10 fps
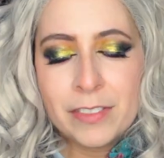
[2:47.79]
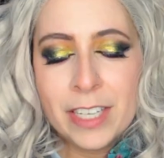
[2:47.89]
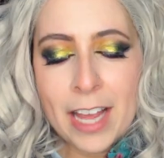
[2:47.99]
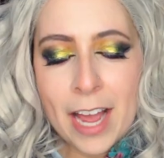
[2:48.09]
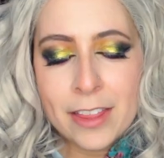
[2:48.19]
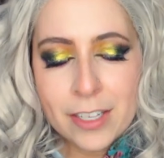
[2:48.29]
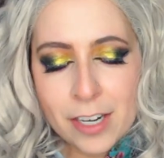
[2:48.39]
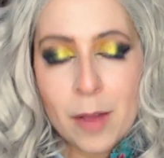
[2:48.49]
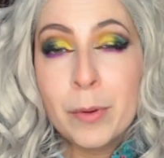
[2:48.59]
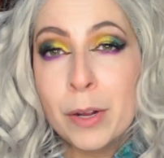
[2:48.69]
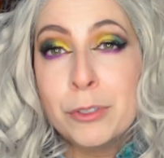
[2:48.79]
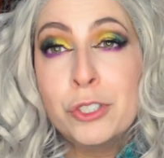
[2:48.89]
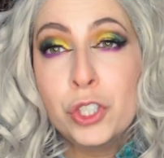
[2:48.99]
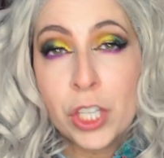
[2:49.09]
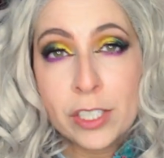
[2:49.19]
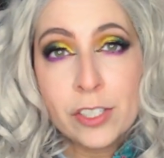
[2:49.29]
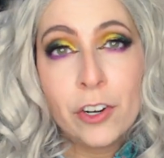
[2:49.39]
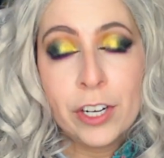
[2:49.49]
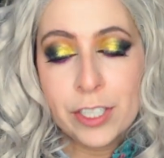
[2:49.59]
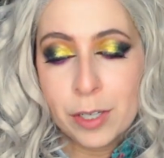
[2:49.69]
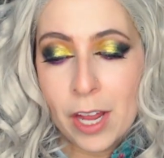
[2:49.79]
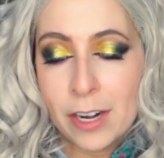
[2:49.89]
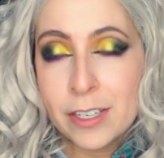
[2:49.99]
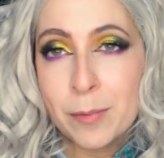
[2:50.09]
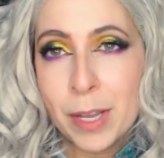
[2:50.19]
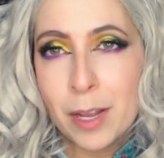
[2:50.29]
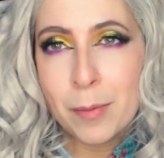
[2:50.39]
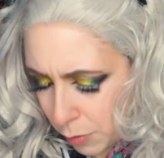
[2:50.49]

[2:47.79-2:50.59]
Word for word: Like at the time when I was just starting to get into makeup,